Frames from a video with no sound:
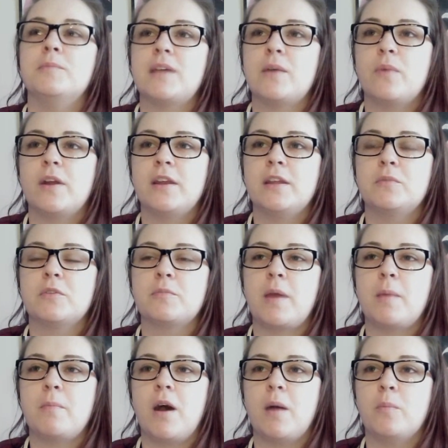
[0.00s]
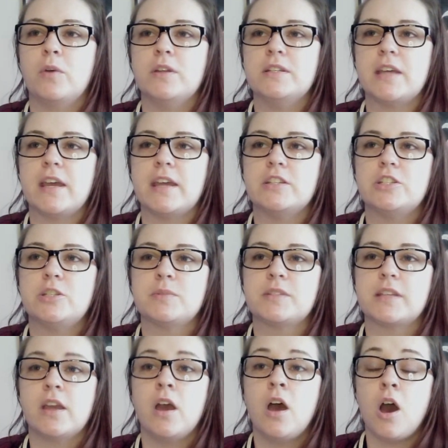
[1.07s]
I went in with my mom one day and she was
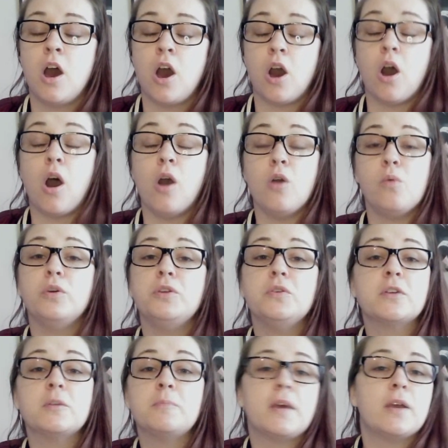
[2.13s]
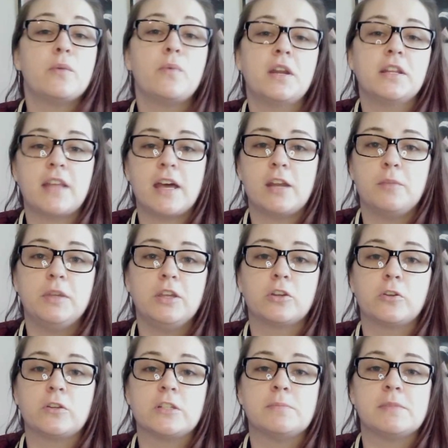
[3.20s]
like, "Oh, well, you can pick one and that'll be your
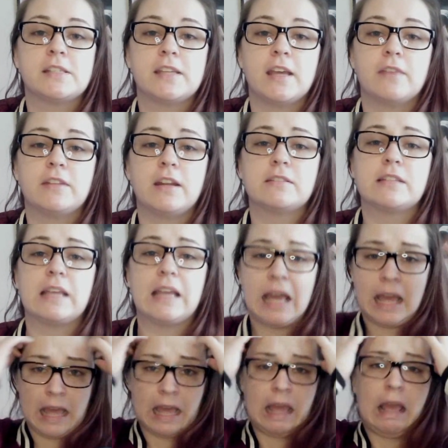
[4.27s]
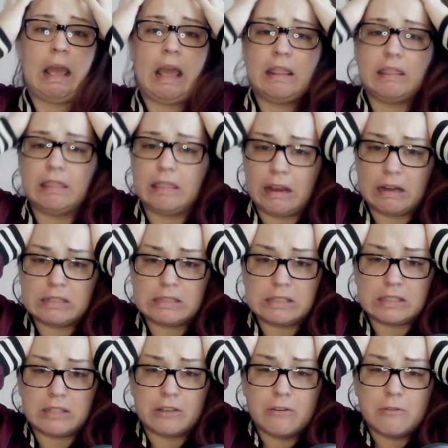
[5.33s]
Christmas gift." And I was like, "There's
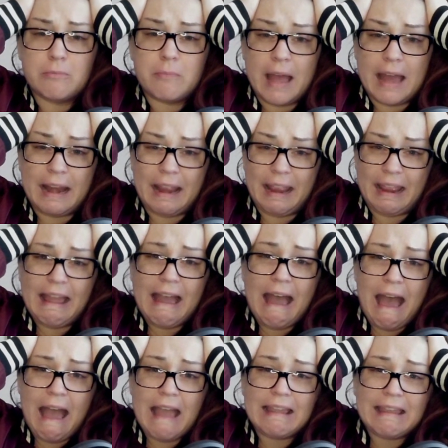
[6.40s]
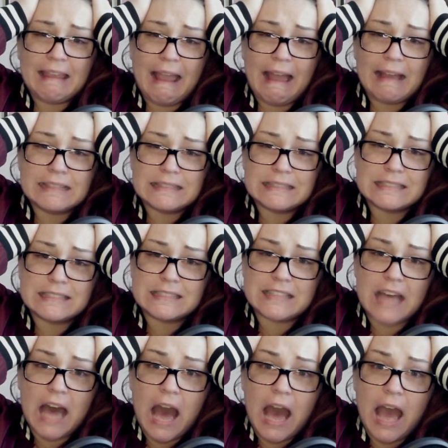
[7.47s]
too many. I can't
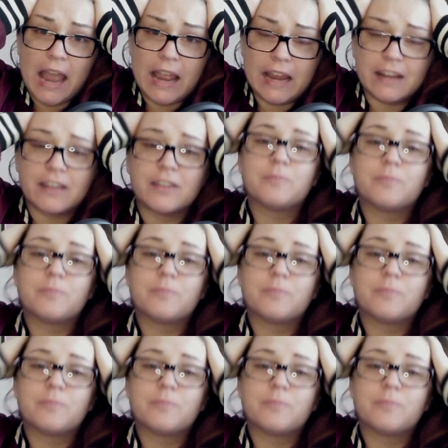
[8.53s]
decide."